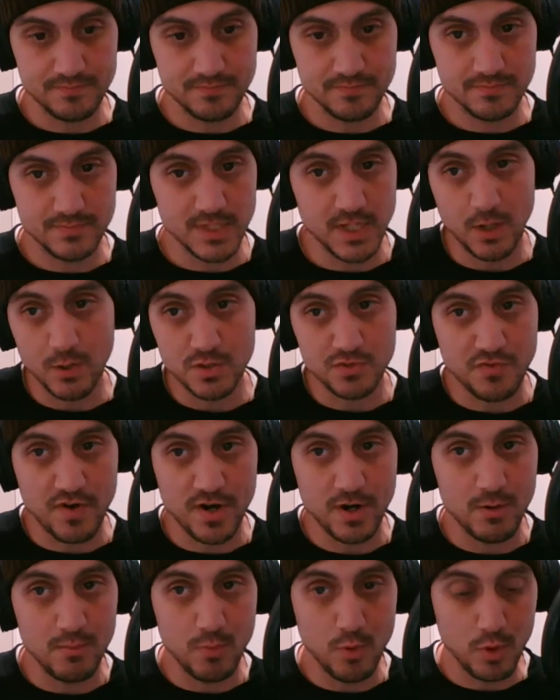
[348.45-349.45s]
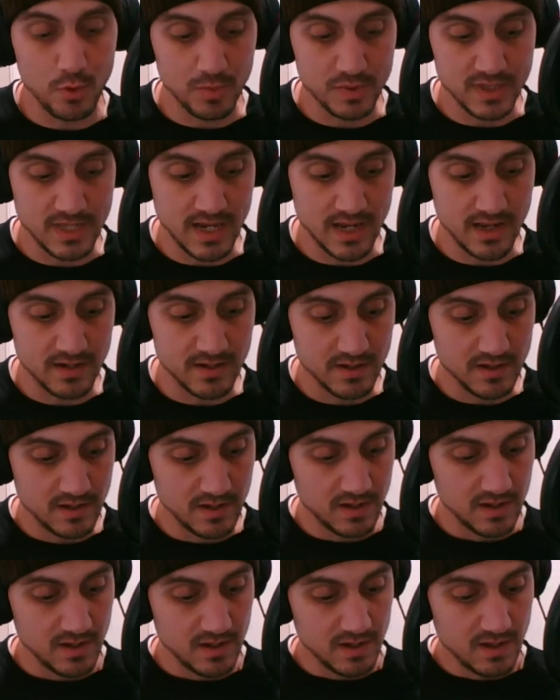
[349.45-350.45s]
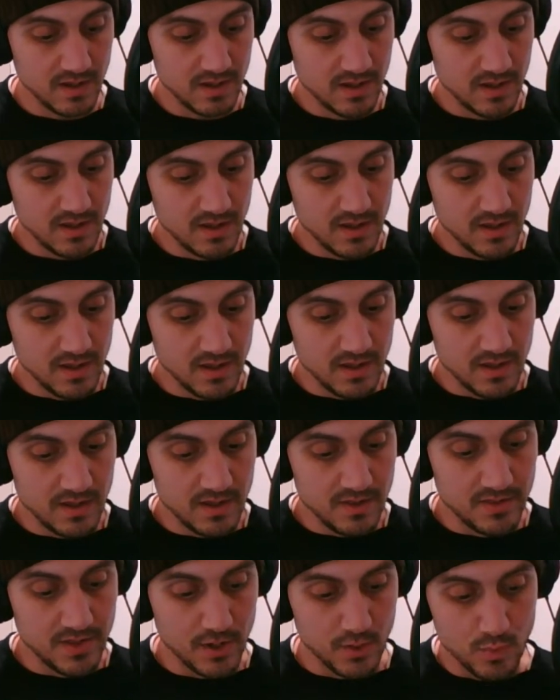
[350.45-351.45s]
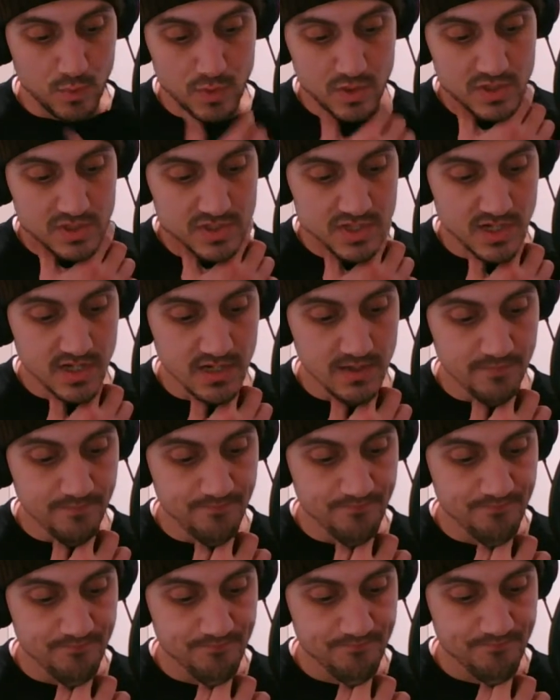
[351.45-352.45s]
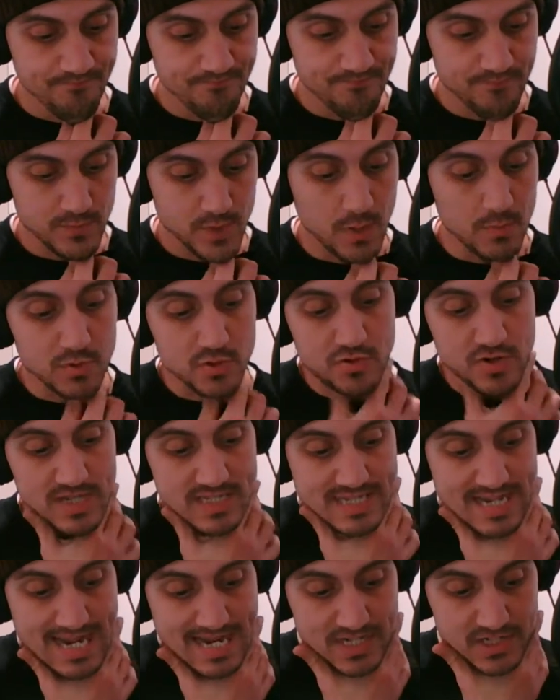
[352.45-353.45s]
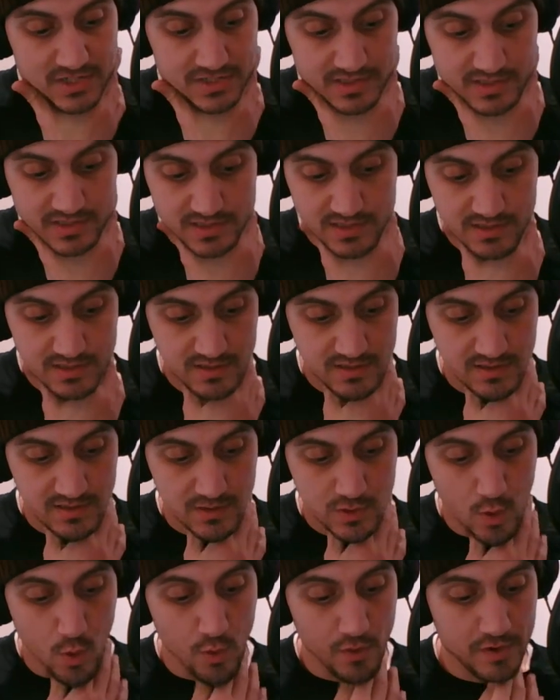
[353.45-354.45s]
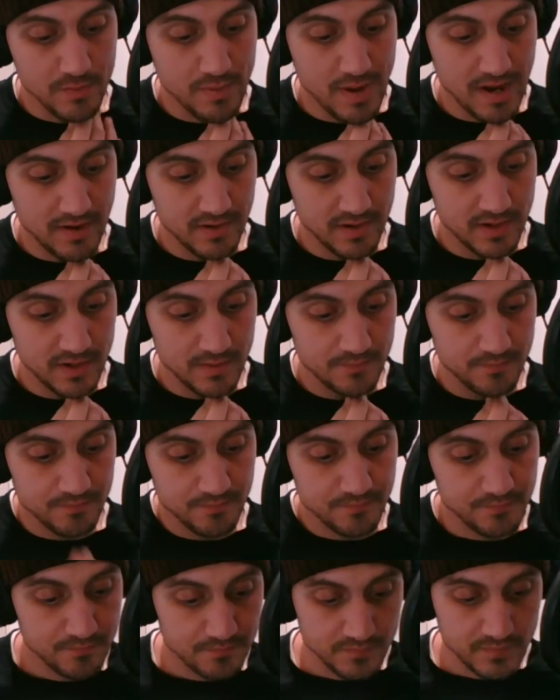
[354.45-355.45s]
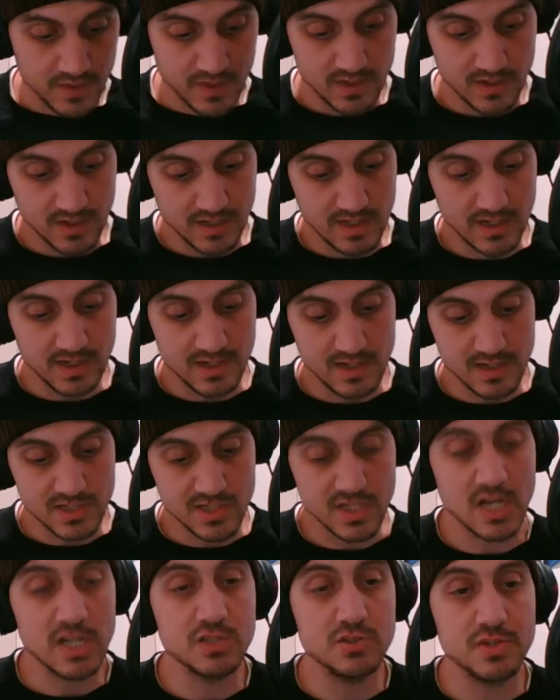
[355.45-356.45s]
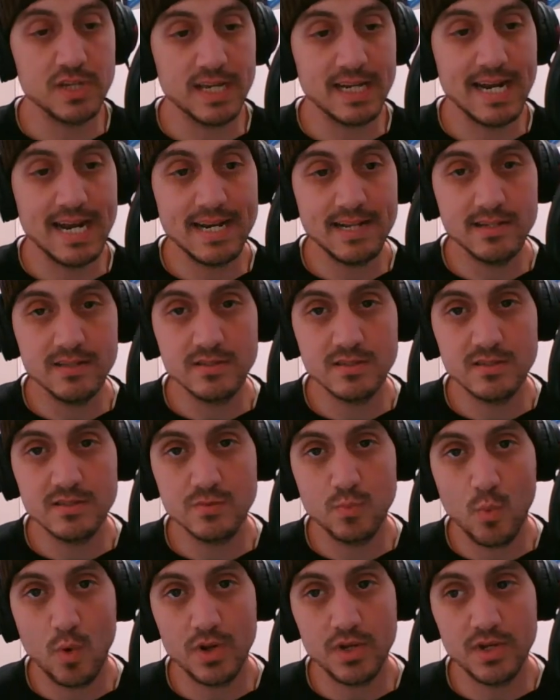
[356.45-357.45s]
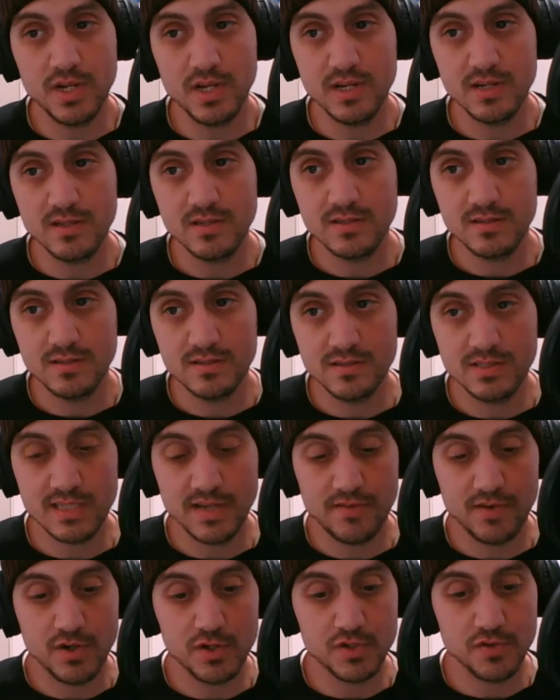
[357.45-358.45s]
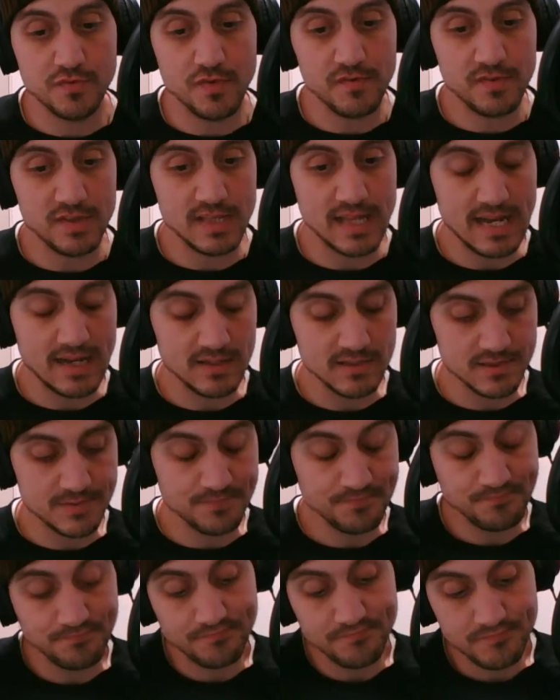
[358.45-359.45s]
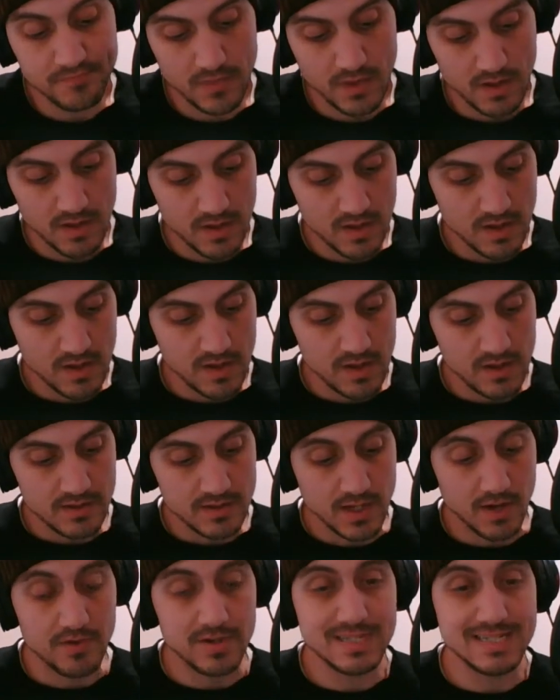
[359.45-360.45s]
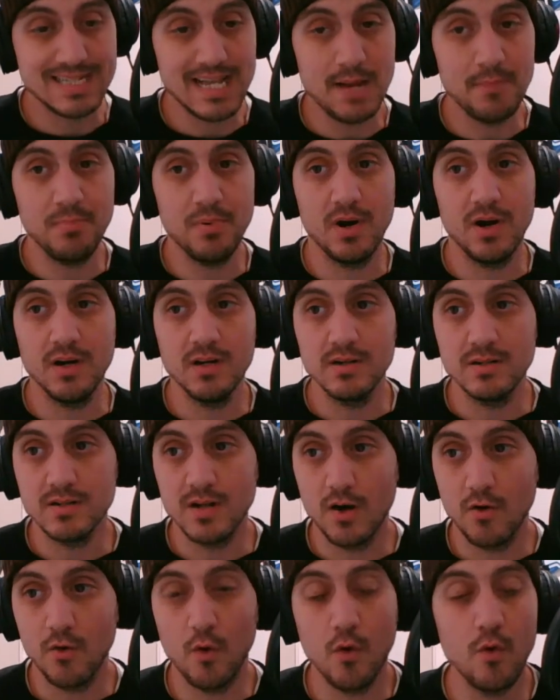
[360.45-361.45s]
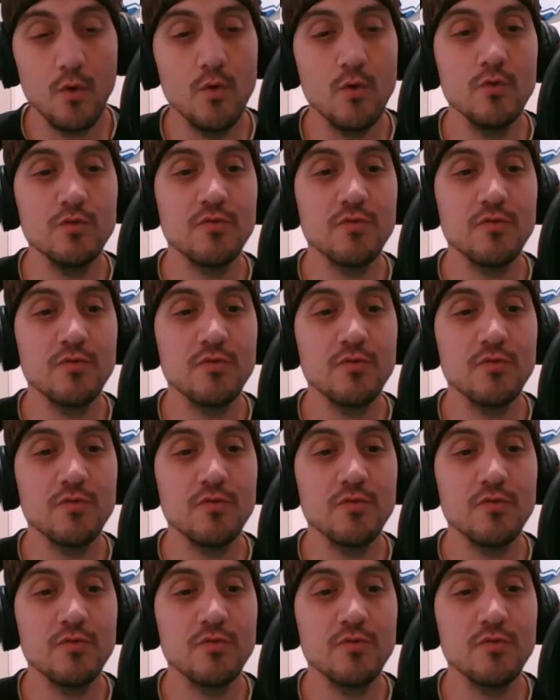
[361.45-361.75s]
is right on board with that. There was a couple transactions. Corey Perry signs with the Canadiens, 1 year, $750,000. Derek Stepan, our old